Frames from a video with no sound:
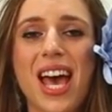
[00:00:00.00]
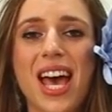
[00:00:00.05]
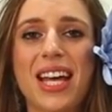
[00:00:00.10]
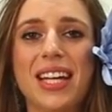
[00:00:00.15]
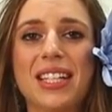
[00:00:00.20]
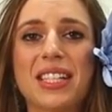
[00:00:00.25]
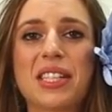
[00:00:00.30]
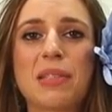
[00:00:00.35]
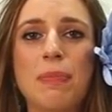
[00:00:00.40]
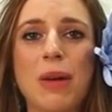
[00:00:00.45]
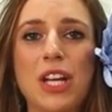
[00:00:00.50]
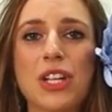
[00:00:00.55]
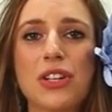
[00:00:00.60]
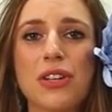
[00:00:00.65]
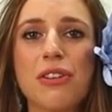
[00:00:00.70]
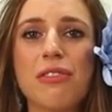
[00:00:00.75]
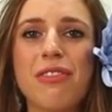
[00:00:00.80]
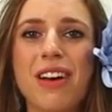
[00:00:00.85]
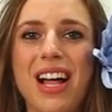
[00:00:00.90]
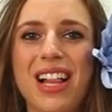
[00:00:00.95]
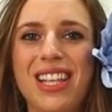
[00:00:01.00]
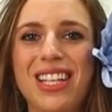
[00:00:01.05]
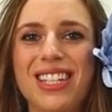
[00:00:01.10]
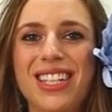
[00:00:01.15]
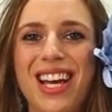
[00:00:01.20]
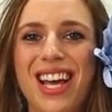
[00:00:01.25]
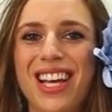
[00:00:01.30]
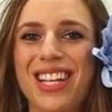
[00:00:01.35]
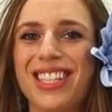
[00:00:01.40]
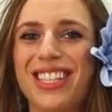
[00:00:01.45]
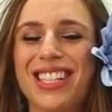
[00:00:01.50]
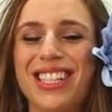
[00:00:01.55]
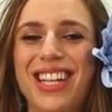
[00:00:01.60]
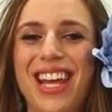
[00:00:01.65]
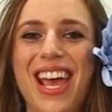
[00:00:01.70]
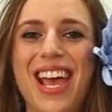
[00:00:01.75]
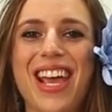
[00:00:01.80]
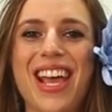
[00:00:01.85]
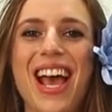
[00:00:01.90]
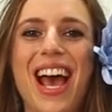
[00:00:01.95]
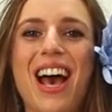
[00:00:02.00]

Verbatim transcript: and a special Valentine's Day